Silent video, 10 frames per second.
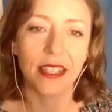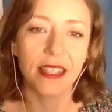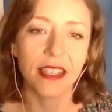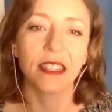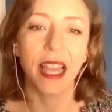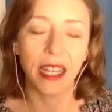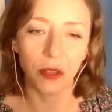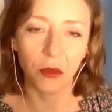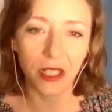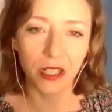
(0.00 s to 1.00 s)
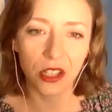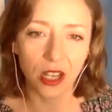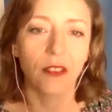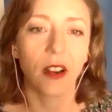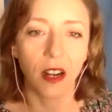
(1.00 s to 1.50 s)
is the language
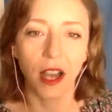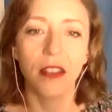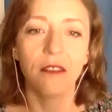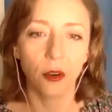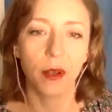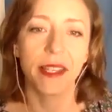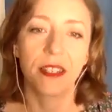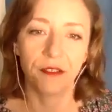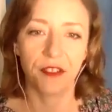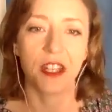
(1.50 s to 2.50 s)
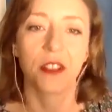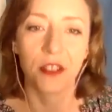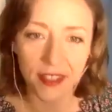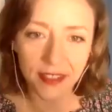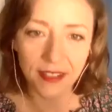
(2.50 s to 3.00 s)
of our unvoiced fears.